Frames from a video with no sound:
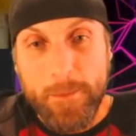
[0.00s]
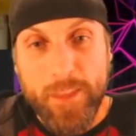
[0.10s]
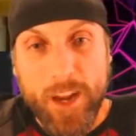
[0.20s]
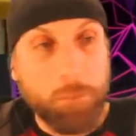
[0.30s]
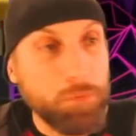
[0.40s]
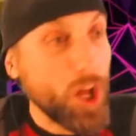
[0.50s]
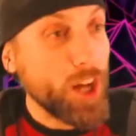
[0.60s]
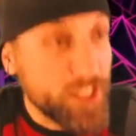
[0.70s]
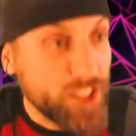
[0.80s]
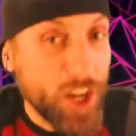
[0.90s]
They're
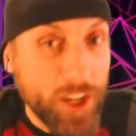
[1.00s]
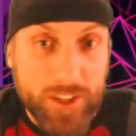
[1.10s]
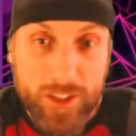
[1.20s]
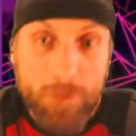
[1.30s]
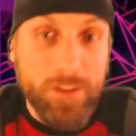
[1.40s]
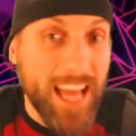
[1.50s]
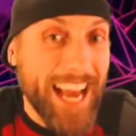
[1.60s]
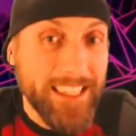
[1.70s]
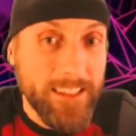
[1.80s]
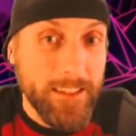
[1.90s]
blood suckers. Those
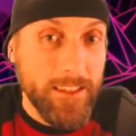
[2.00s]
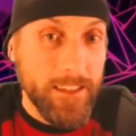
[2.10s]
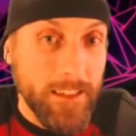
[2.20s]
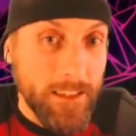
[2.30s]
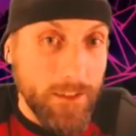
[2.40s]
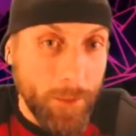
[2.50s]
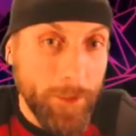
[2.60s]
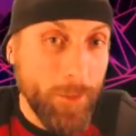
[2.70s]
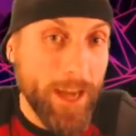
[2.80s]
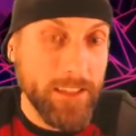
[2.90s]
lice, let me
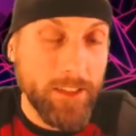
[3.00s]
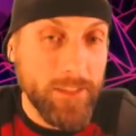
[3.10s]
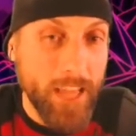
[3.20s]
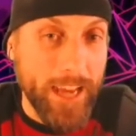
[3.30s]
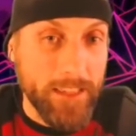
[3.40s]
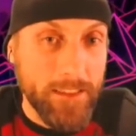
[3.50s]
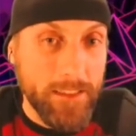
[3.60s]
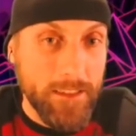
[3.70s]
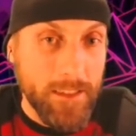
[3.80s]
go back to those lice.